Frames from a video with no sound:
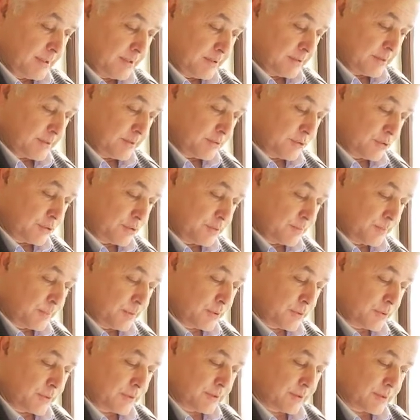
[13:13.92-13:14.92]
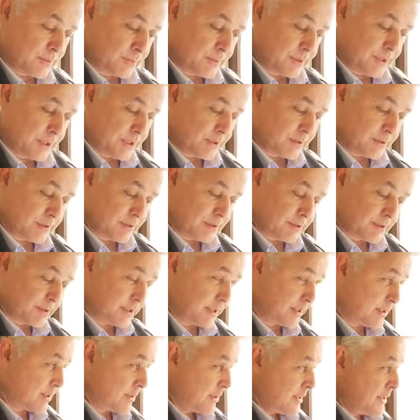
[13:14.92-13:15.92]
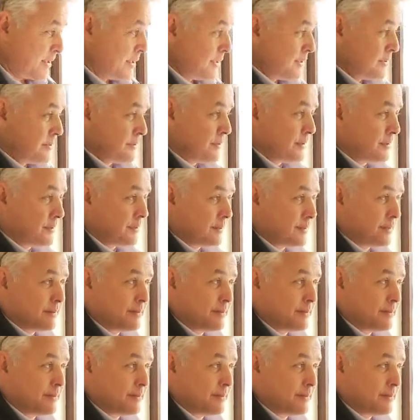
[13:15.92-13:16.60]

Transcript: So it's just important that when you're on site to